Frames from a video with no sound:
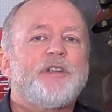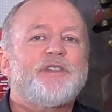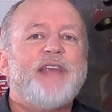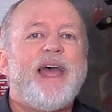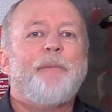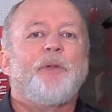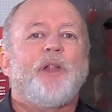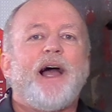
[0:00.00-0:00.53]

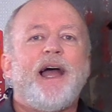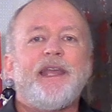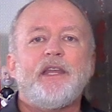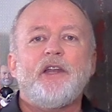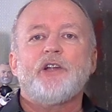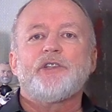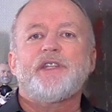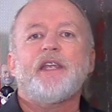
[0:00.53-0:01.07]
example, I
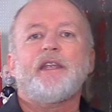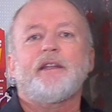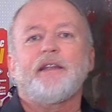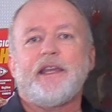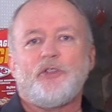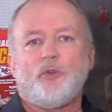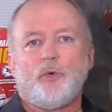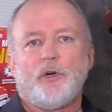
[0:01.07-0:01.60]
can
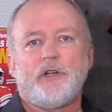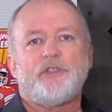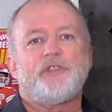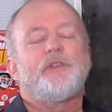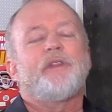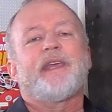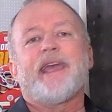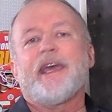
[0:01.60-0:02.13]
articulate the words
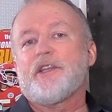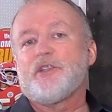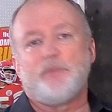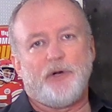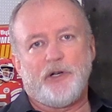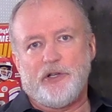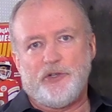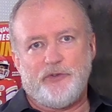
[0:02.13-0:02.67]
to the
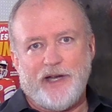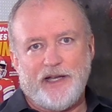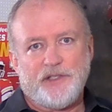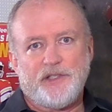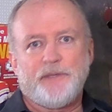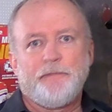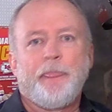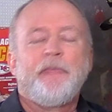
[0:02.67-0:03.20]
Gettysburg
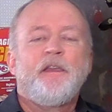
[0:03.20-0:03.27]
Address.